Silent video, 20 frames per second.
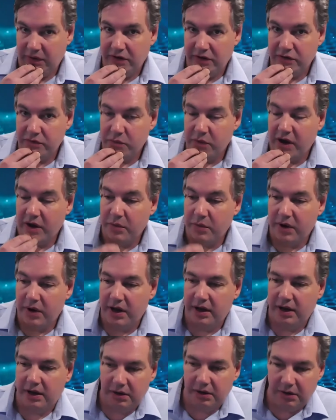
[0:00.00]
This is where
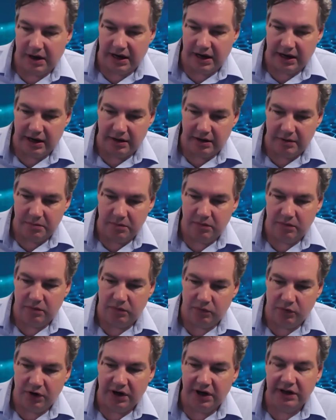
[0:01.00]
we're
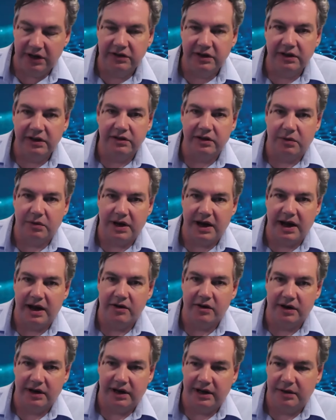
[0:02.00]
releasing. So we're
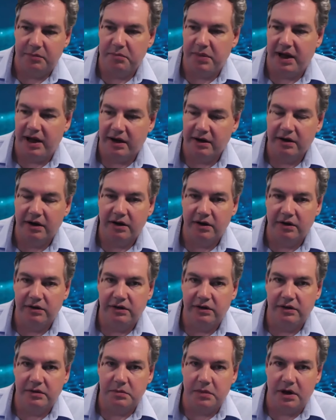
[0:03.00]
currently
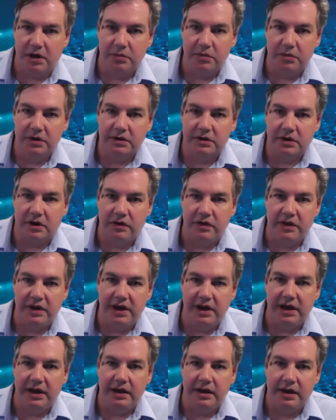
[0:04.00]
embargoed at the moment on
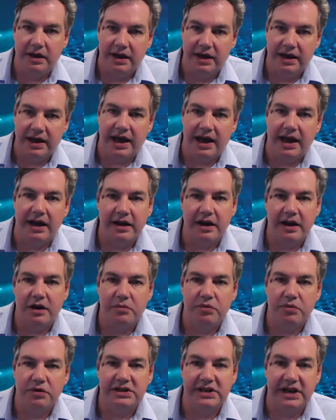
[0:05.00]
the
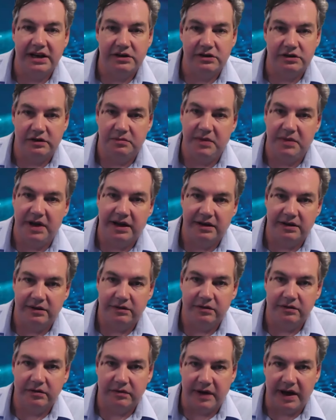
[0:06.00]
cardioprotection
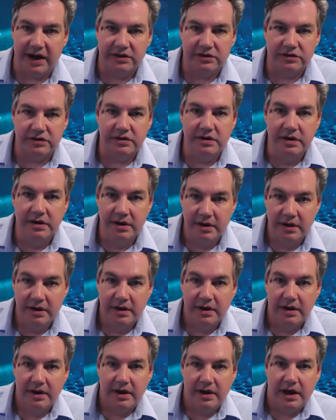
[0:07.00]
mechanism of action.
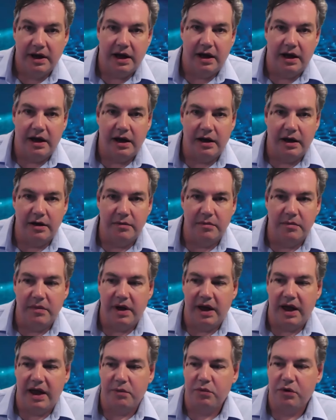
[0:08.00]

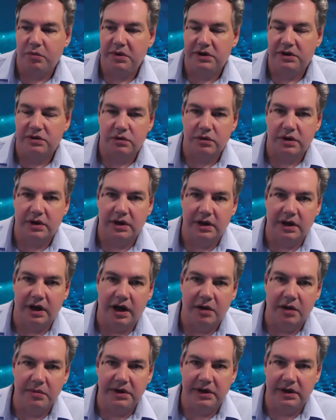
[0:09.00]
And
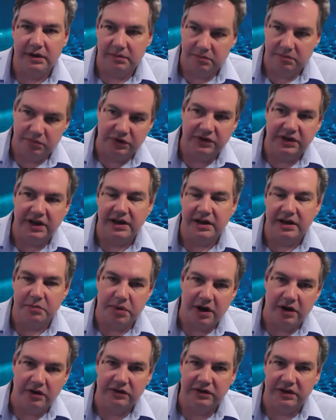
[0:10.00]
I'll be presenting a
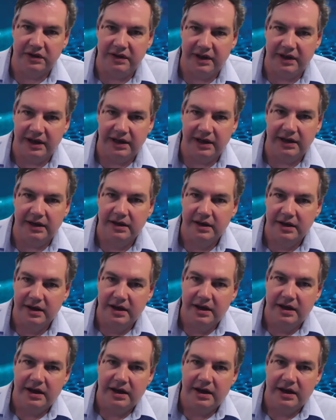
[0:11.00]
poster there